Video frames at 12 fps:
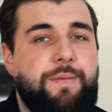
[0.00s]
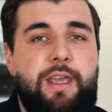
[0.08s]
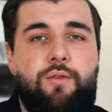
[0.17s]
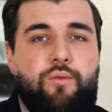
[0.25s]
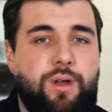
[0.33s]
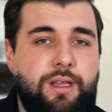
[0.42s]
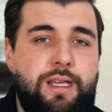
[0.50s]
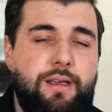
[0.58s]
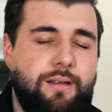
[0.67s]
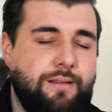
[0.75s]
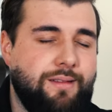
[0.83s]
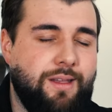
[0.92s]
It
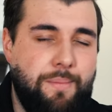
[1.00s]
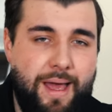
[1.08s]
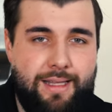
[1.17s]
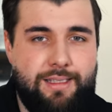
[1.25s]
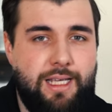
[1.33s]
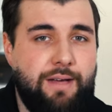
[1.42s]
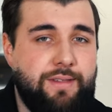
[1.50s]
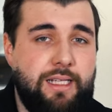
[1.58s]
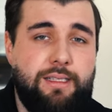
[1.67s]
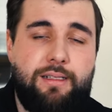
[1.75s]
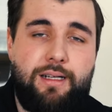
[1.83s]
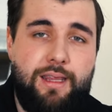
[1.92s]
really depends. I've
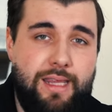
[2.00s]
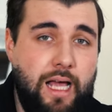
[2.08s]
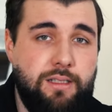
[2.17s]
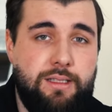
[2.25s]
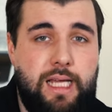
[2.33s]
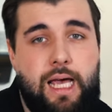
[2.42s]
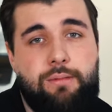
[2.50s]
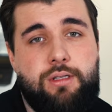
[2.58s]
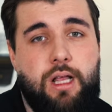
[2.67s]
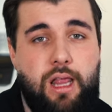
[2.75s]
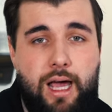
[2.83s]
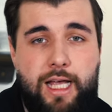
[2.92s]
tested it a thousand times
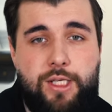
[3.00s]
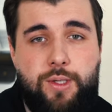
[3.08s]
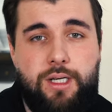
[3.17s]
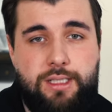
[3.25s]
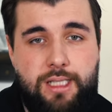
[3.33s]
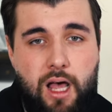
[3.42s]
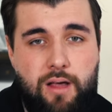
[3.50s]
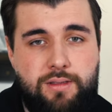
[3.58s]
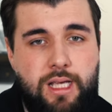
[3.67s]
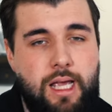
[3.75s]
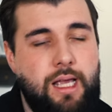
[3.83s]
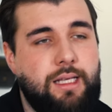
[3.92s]
with clients or
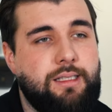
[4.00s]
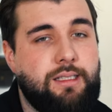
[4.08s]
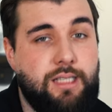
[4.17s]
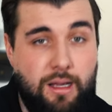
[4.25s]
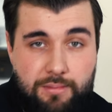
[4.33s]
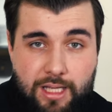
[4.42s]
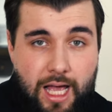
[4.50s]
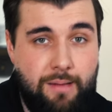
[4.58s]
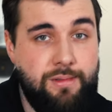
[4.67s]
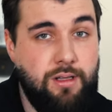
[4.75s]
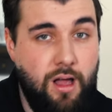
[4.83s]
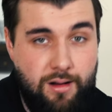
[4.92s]
ourselves.
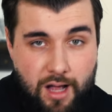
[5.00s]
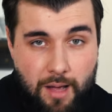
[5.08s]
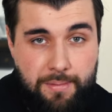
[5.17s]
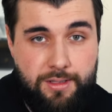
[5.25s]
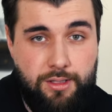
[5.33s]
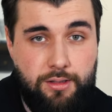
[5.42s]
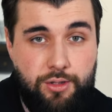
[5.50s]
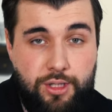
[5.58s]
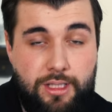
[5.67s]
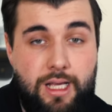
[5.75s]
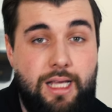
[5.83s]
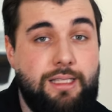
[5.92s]
Sometimes long copy is a
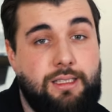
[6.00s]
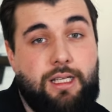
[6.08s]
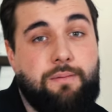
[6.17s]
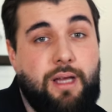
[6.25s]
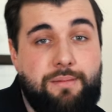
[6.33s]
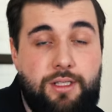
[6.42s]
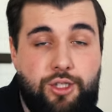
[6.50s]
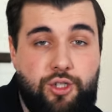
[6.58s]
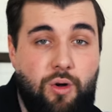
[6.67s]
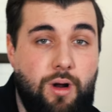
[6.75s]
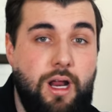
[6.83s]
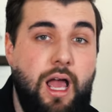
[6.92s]
solution, sometimes it's
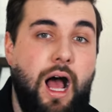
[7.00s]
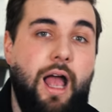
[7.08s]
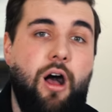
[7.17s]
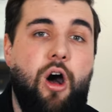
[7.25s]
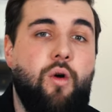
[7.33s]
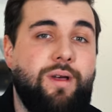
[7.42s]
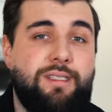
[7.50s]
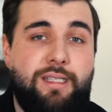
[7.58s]
short. I always